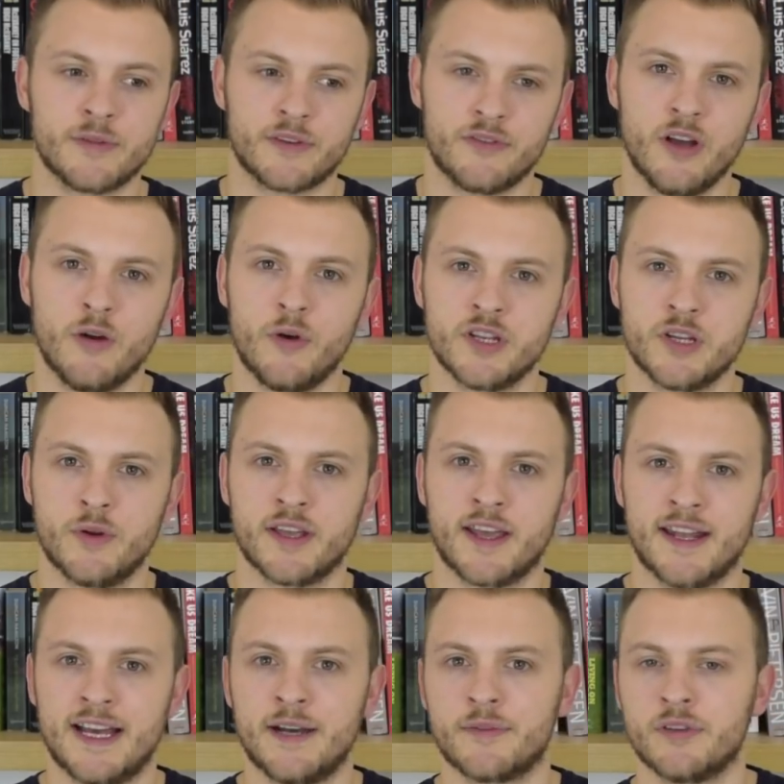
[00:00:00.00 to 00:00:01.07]
It's not one you want to
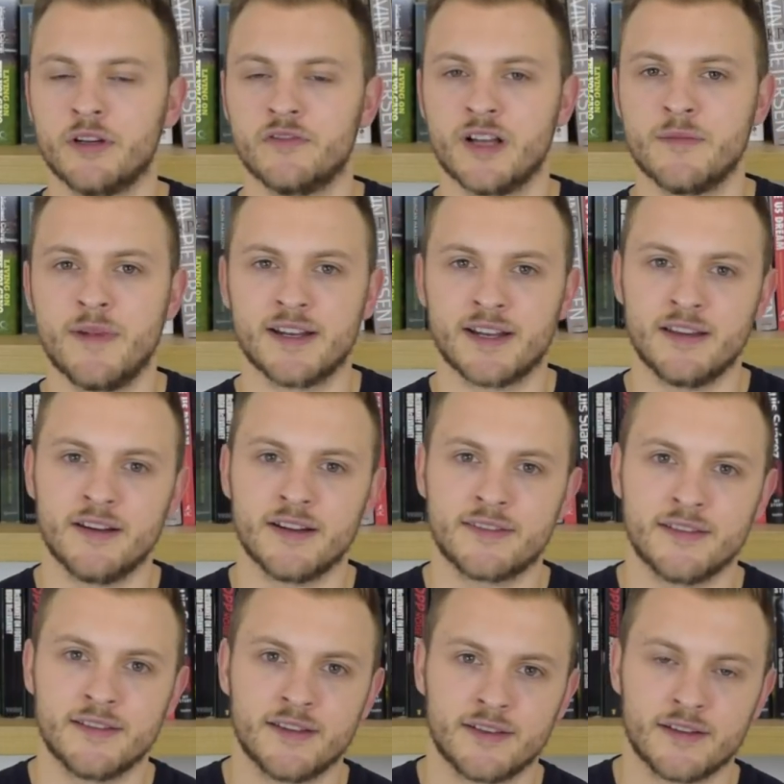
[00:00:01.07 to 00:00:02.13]
get out of like Man
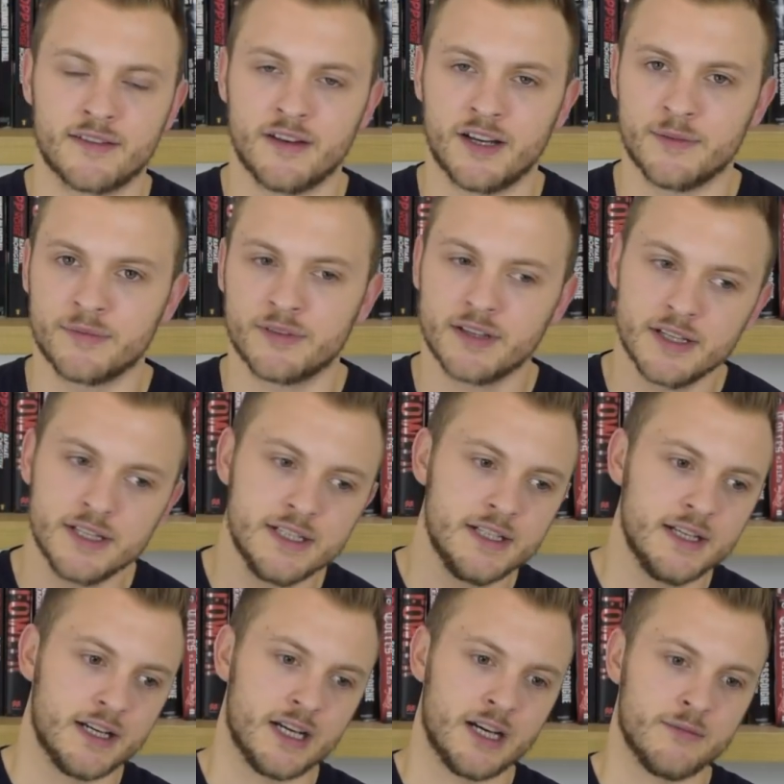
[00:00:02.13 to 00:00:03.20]
United is at times,
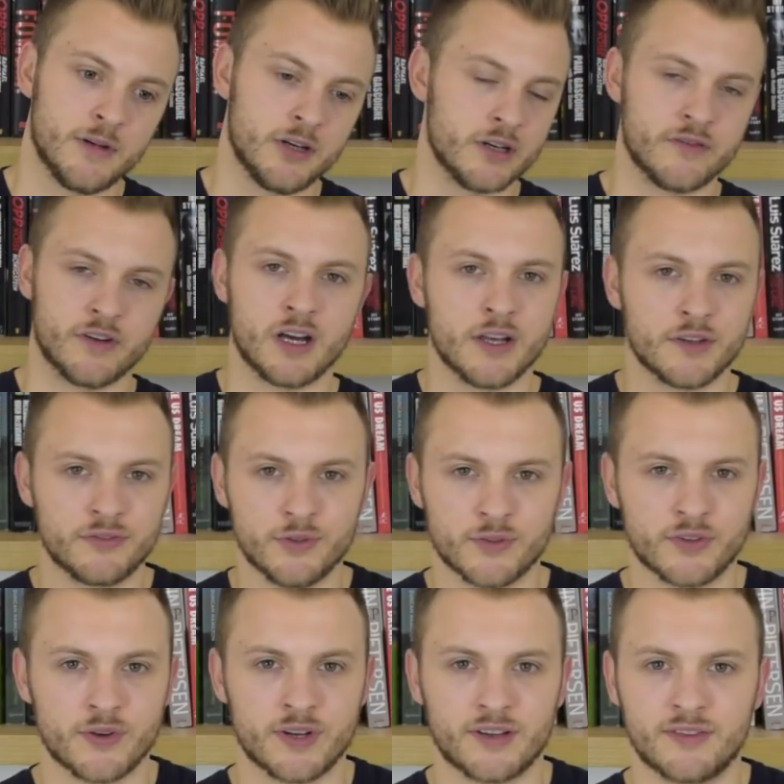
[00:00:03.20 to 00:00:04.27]
or even Arsenal
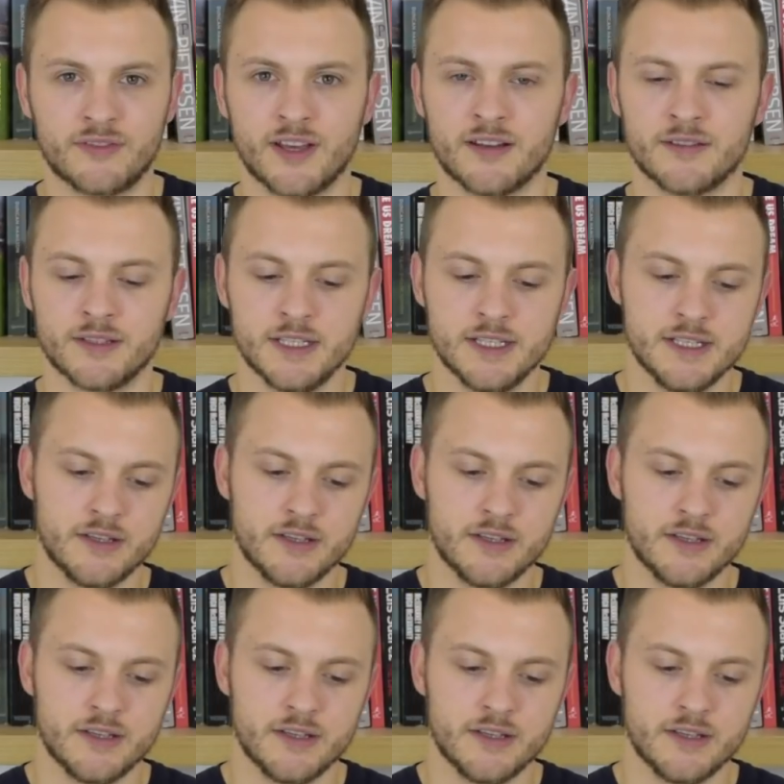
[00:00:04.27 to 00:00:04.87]
to an extent.